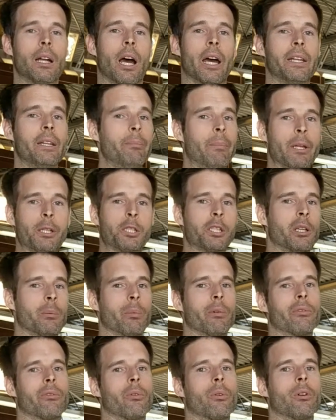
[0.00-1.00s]
I didn't mention it
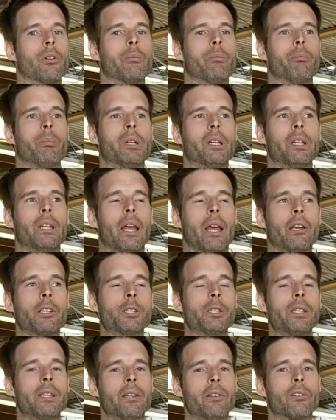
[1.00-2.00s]
before, but it
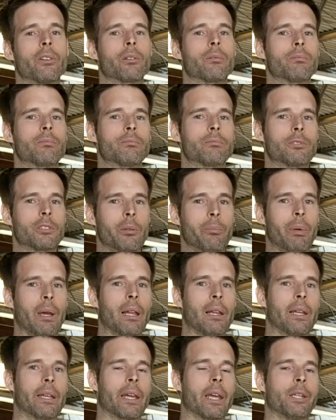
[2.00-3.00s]
actually is a
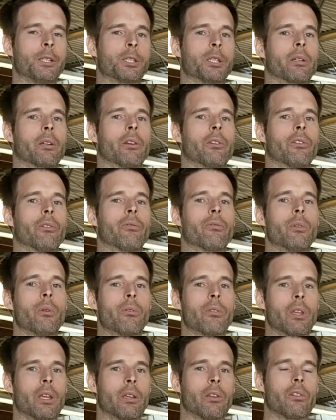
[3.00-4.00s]
compelling engine because a few
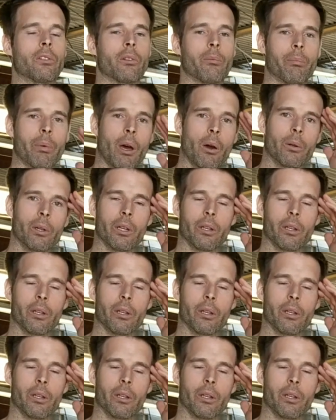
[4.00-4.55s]
things about